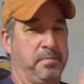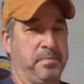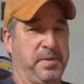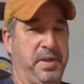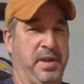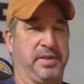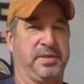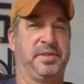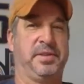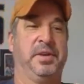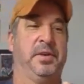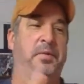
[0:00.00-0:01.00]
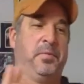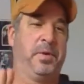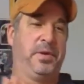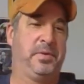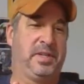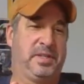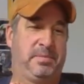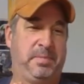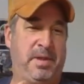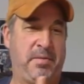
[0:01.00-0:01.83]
Yes, how